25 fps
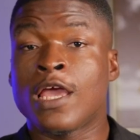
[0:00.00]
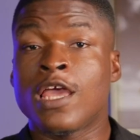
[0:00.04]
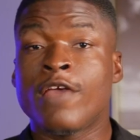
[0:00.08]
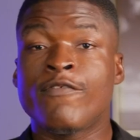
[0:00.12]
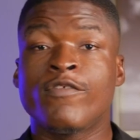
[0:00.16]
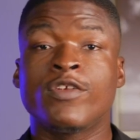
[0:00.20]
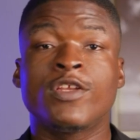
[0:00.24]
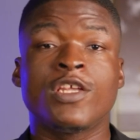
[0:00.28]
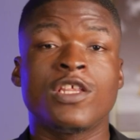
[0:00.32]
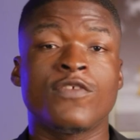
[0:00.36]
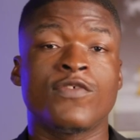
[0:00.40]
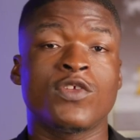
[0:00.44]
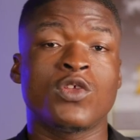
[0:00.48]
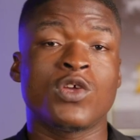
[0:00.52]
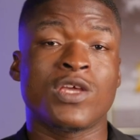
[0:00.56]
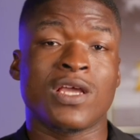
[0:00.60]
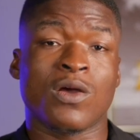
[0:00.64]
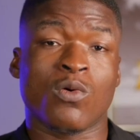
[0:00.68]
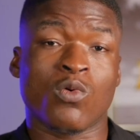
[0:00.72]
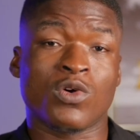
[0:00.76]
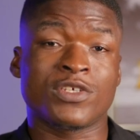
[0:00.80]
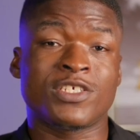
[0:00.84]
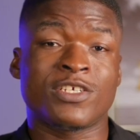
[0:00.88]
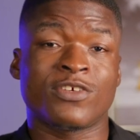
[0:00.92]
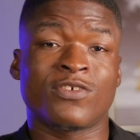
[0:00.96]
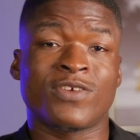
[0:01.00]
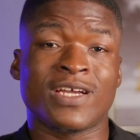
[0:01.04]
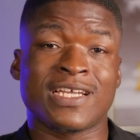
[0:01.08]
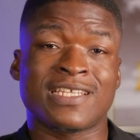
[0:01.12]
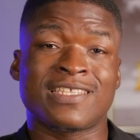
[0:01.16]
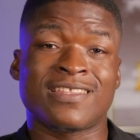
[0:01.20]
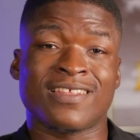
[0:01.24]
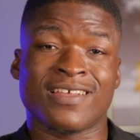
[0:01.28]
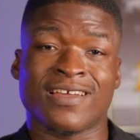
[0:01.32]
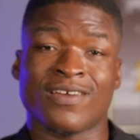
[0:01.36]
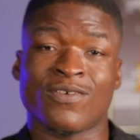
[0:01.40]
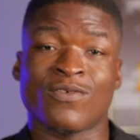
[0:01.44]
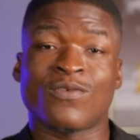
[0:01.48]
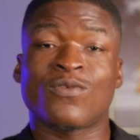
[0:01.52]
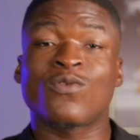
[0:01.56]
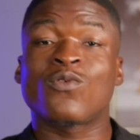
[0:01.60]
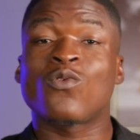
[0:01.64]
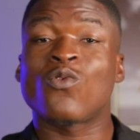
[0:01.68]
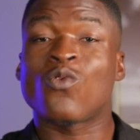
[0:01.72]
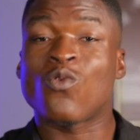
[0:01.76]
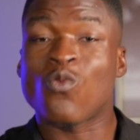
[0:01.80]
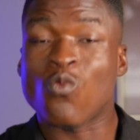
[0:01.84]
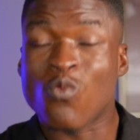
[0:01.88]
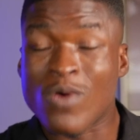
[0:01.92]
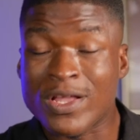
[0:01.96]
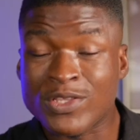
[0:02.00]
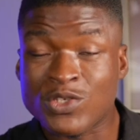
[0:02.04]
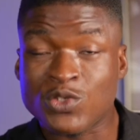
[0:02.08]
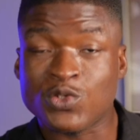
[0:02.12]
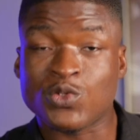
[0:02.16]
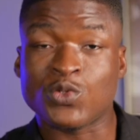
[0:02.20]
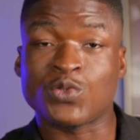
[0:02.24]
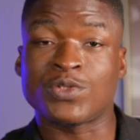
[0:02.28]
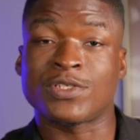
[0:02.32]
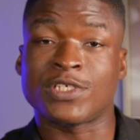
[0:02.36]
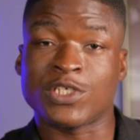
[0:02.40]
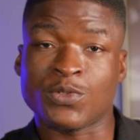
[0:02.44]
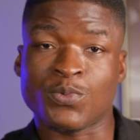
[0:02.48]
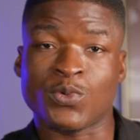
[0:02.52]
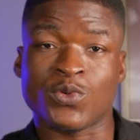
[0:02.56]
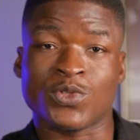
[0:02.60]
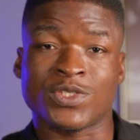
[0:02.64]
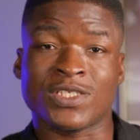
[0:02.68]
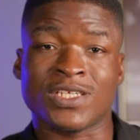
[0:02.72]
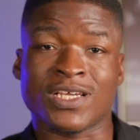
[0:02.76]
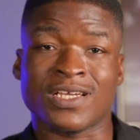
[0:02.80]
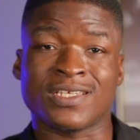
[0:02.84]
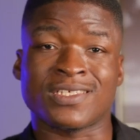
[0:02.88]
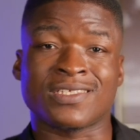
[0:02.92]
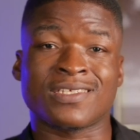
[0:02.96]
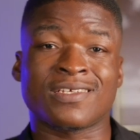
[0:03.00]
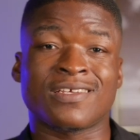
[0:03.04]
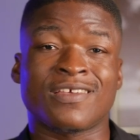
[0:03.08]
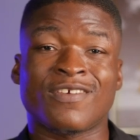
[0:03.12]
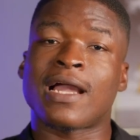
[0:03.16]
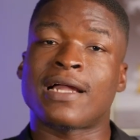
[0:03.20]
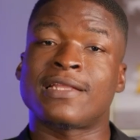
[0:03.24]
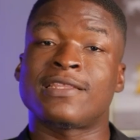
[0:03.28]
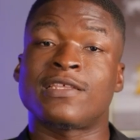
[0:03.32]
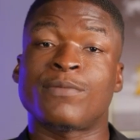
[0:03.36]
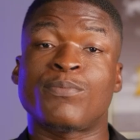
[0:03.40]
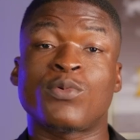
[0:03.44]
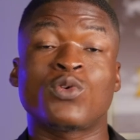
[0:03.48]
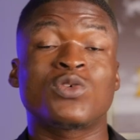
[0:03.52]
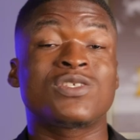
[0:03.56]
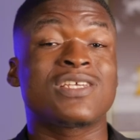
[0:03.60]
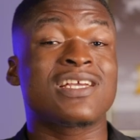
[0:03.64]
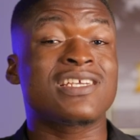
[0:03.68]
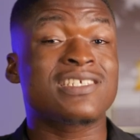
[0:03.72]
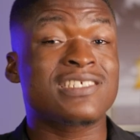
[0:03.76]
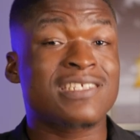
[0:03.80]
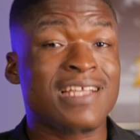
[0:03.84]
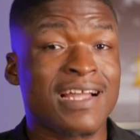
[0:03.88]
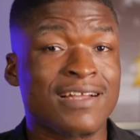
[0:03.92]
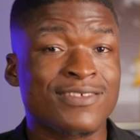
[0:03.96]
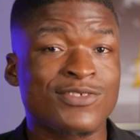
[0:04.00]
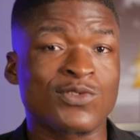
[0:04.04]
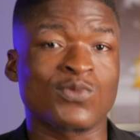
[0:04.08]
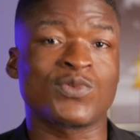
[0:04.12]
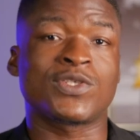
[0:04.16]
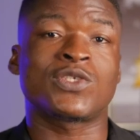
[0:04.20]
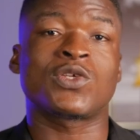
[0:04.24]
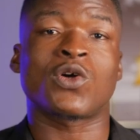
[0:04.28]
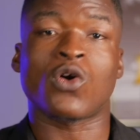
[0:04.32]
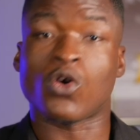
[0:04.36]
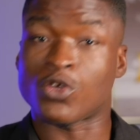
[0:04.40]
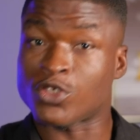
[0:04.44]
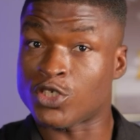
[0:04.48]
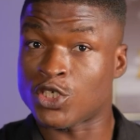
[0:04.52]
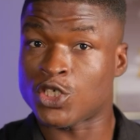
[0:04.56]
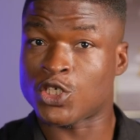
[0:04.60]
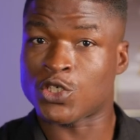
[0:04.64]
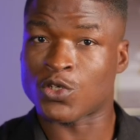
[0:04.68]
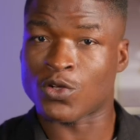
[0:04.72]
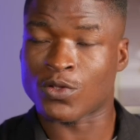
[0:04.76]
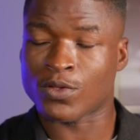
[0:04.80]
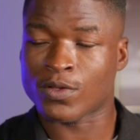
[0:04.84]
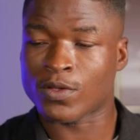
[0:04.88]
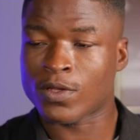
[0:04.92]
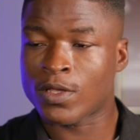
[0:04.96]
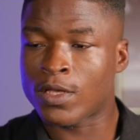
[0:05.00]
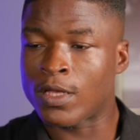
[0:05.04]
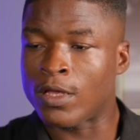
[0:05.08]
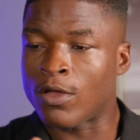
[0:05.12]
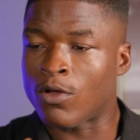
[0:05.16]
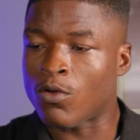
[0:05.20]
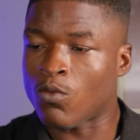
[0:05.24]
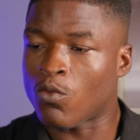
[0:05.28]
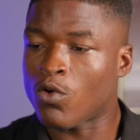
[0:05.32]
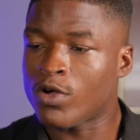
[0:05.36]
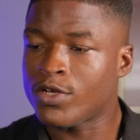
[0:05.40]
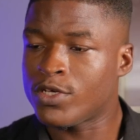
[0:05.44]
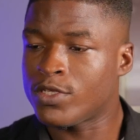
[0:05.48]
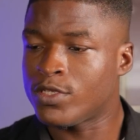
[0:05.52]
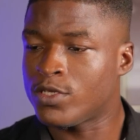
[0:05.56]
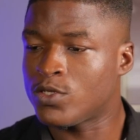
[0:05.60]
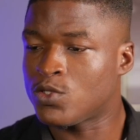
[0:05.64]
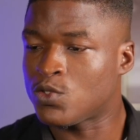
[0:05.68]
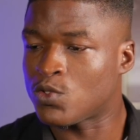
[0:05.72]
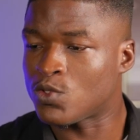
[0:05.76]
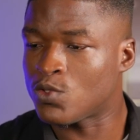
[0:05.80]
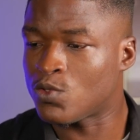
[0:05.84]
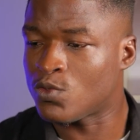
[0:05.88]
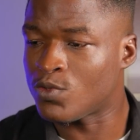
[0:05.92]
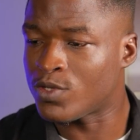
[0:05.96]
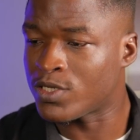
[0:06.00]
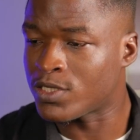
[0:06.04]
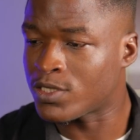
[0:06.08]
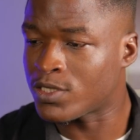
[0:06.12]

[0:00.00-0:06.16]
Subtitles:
Even this video you're watching right now went through this process. And the process starts with Audition. What you need to do